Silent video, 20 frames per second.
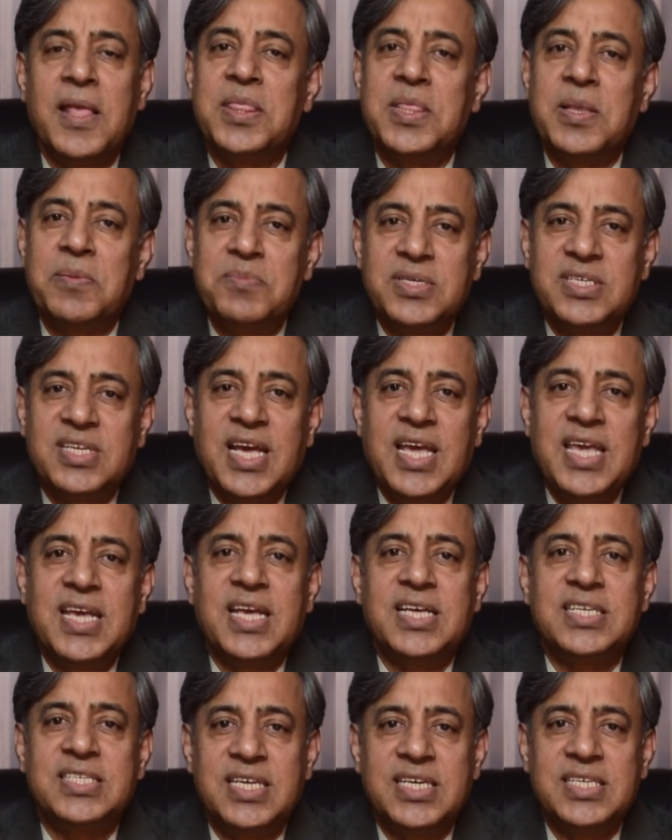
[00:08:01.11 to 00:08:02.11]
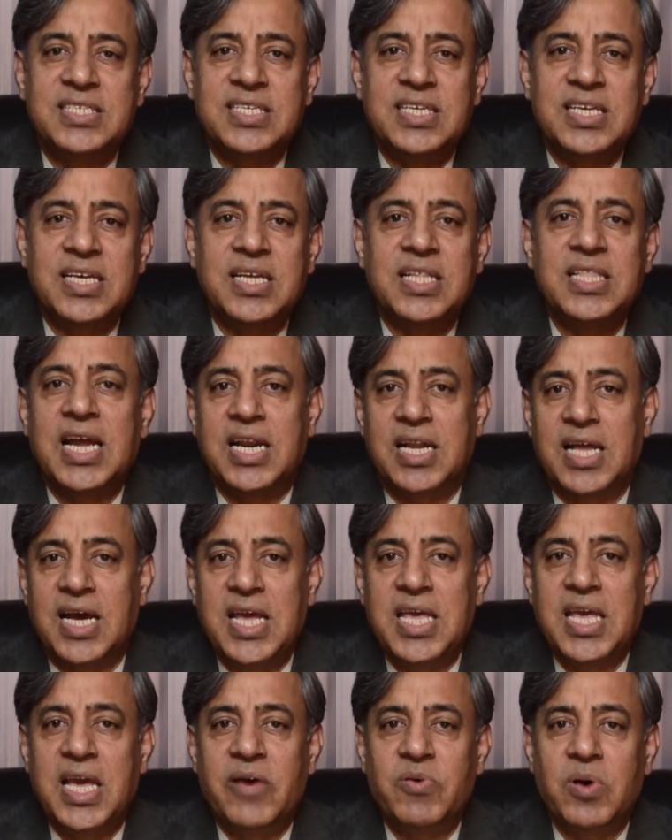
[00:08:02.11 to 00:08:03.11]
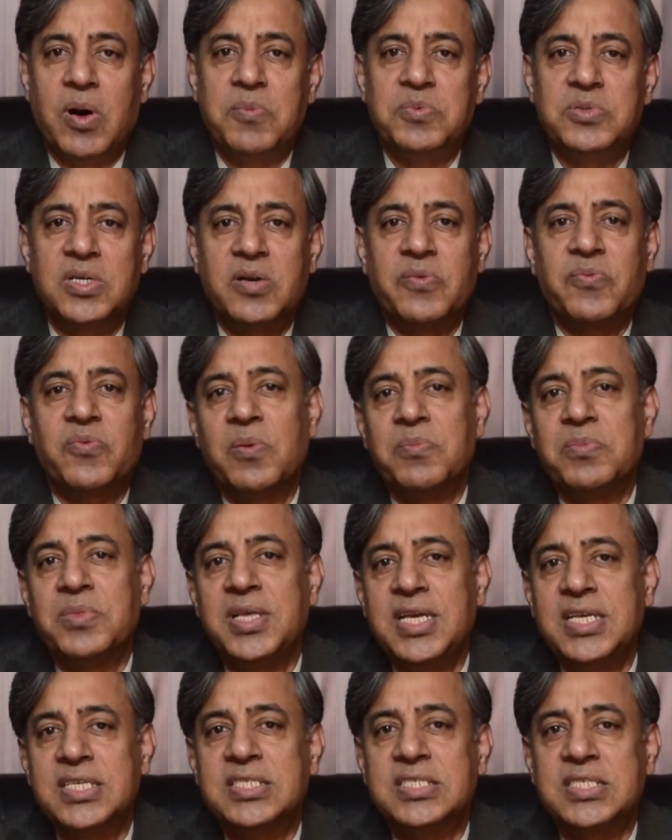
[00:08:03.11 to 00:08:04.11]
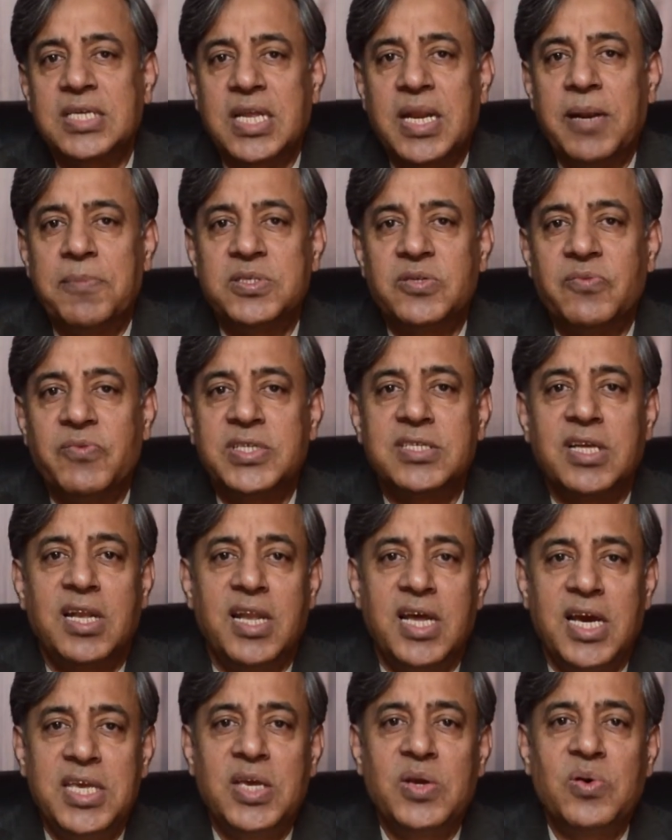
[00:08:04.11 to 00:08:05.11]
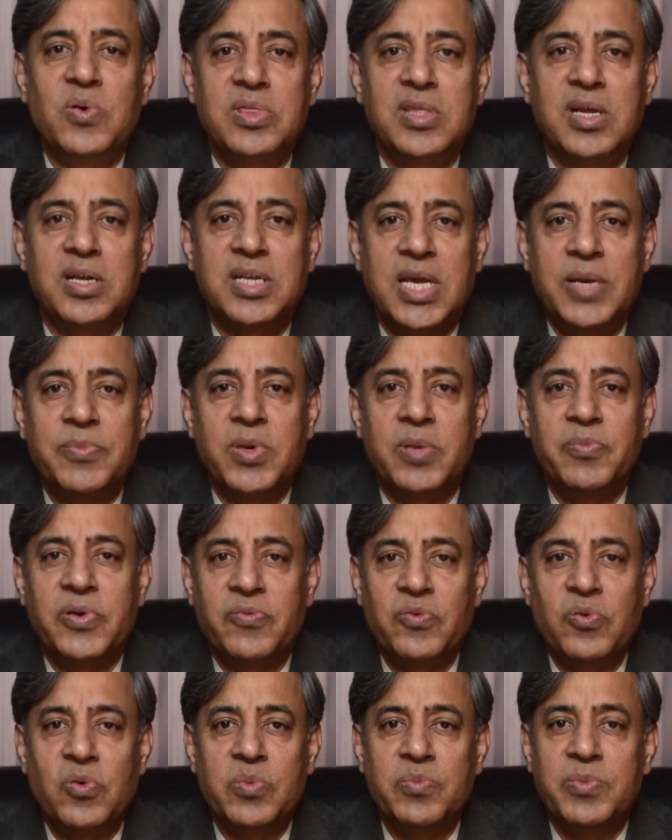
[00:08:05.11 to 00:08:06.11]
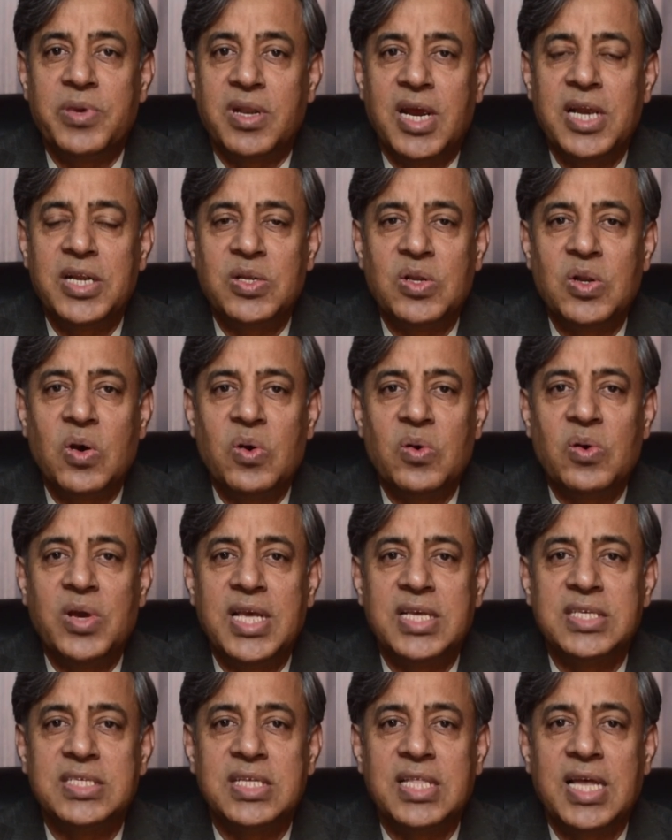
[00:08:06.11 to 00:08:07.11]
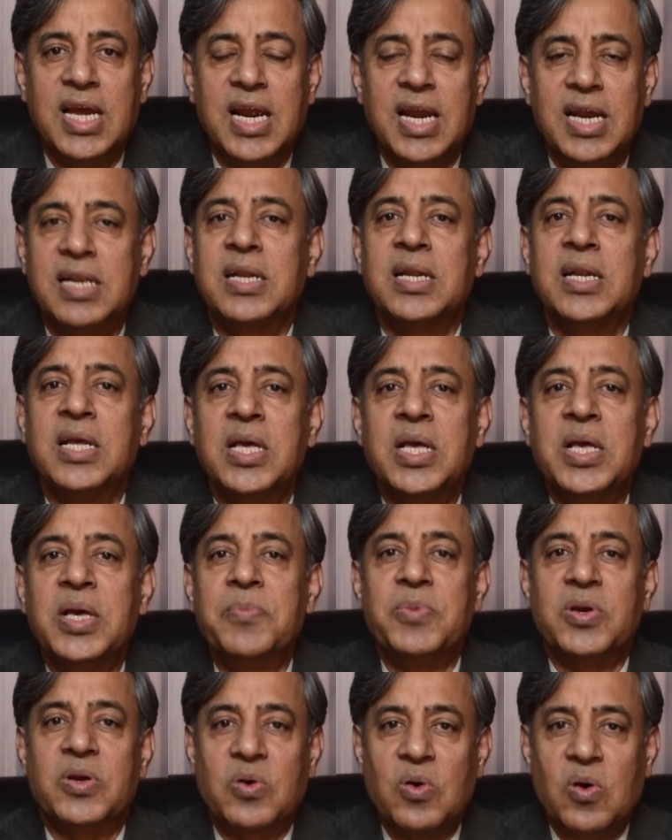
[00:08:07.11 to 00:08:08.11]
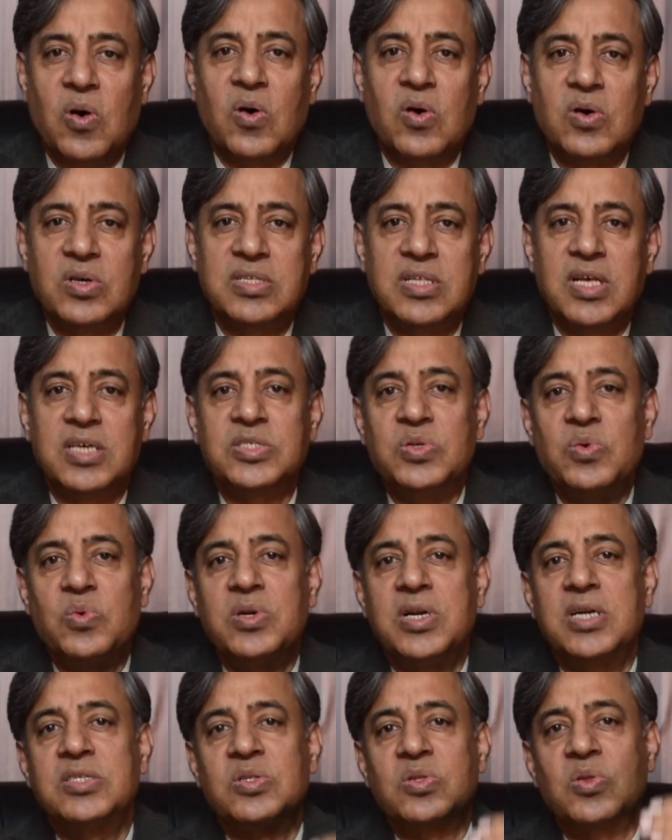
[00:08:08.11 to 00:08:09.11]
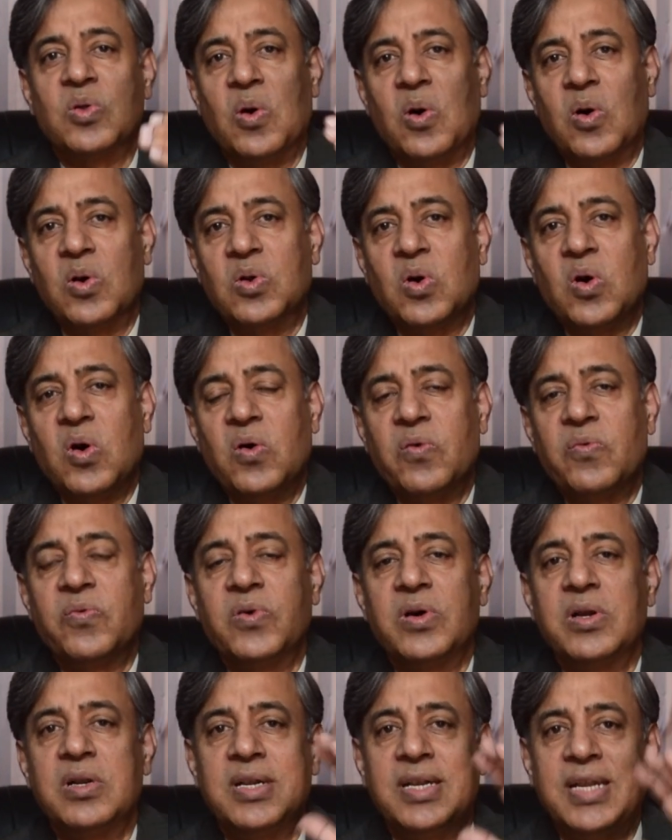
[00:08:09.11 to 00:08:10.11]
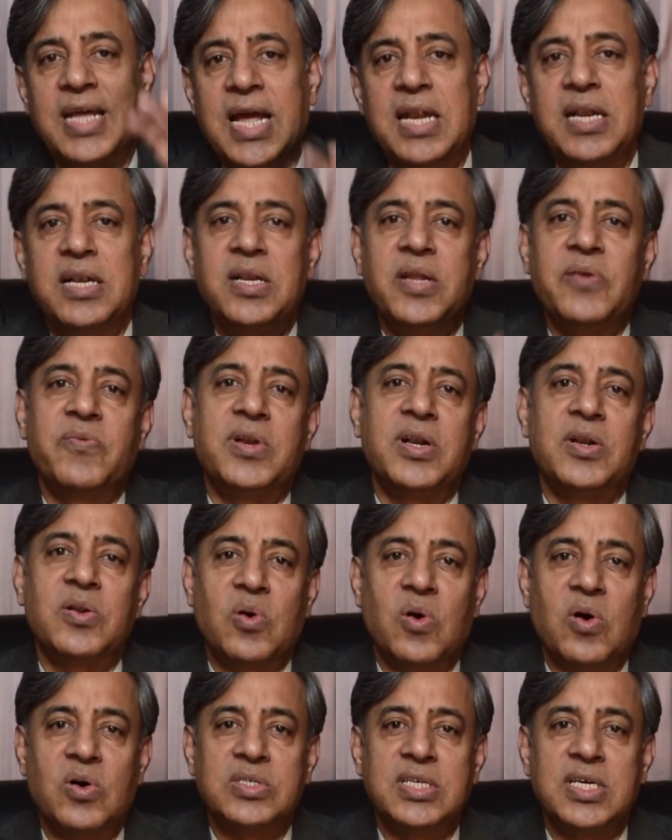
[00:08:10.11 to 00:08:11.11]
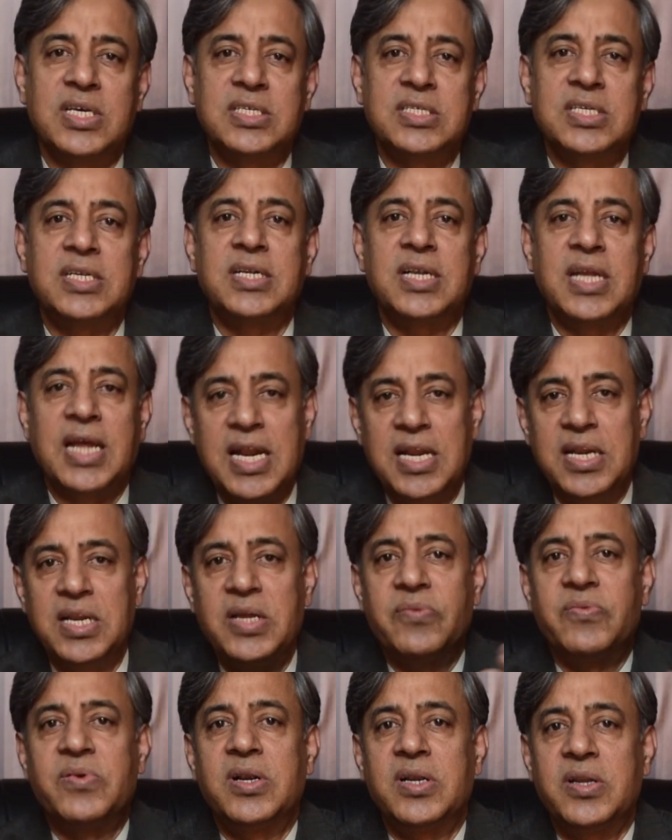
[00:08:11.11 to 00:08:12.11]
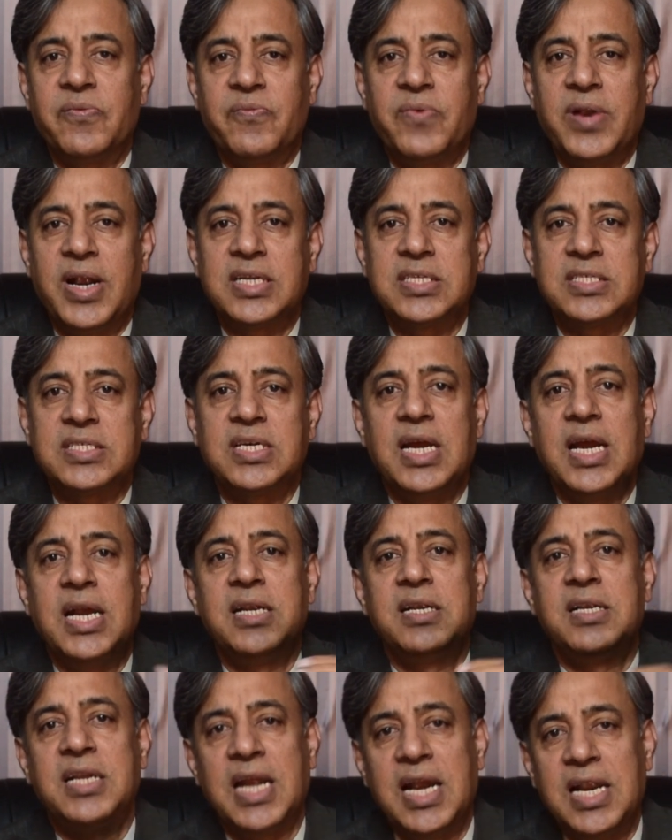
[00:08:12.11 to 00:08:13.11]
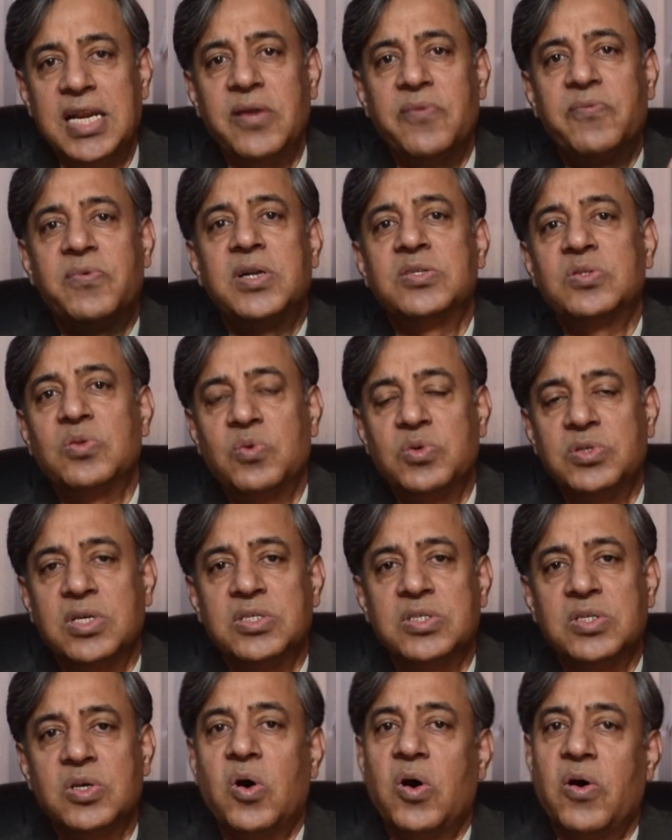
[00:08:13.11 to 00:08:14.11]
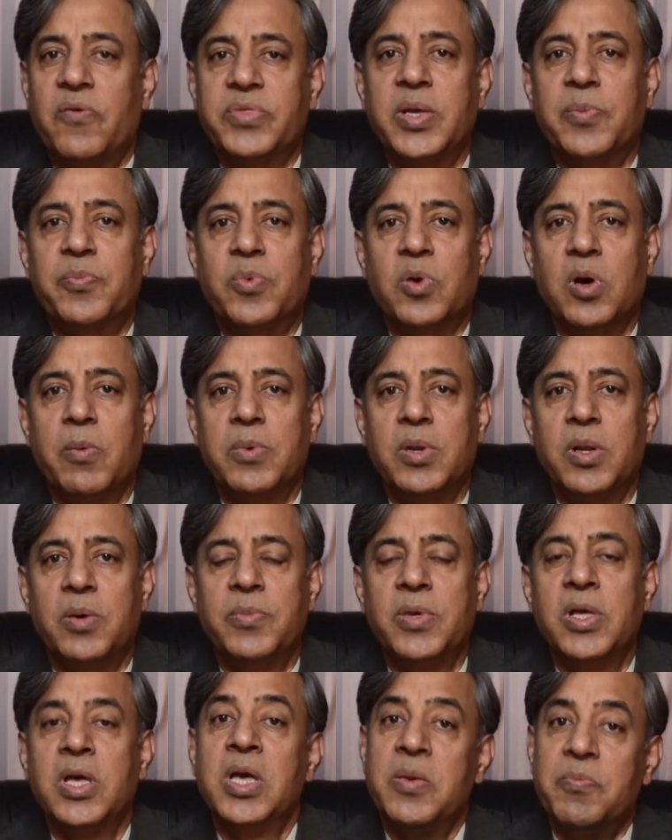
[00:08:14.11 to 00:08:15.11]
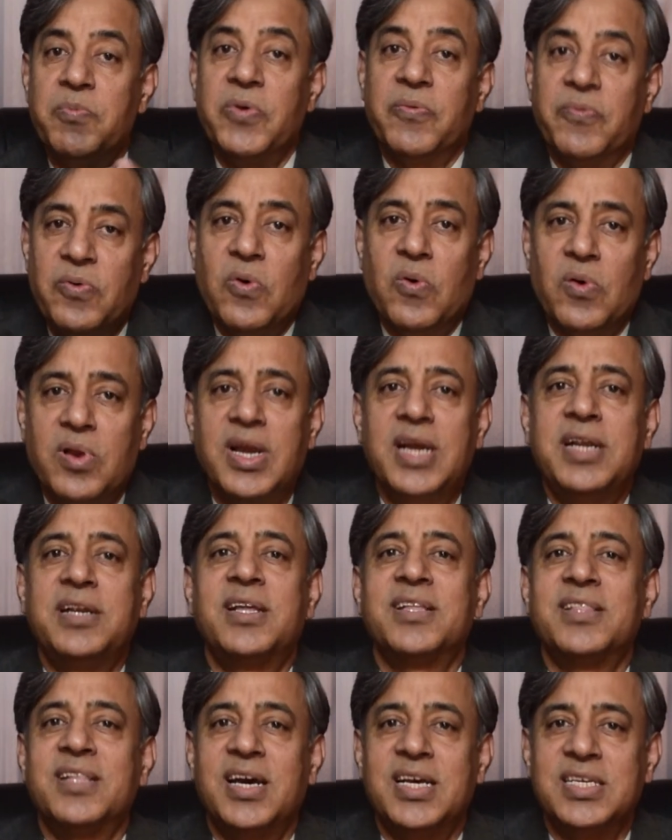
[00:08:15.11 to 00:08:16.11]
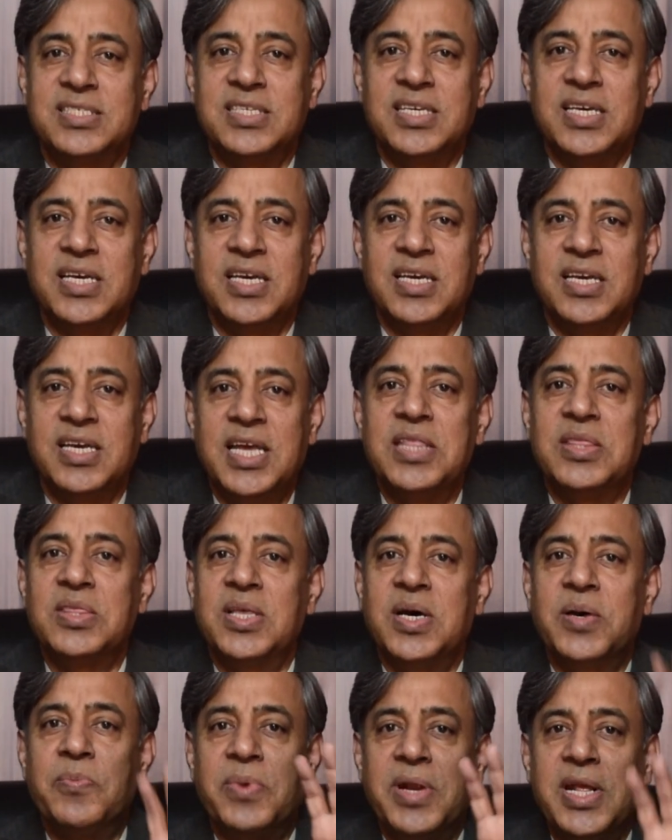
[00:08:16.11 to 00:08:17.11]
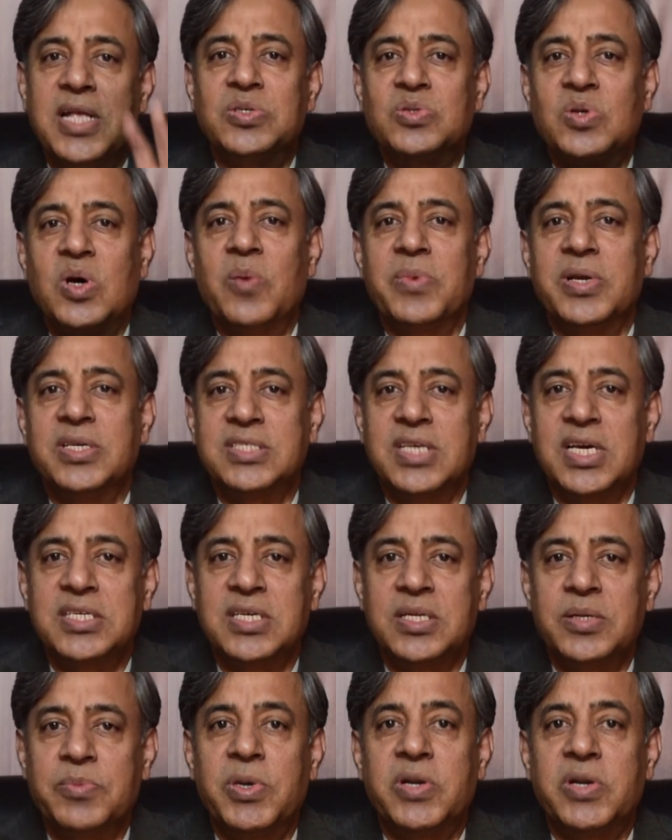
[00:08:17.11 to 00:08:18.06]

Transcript: The mistake is this, that I have observed from these scripts which are lying on the table before me right now, is that because the students thought of 10 different causes, 10 different effects, and 10 different solutions of the problem before writing the essay in the brainstorming session.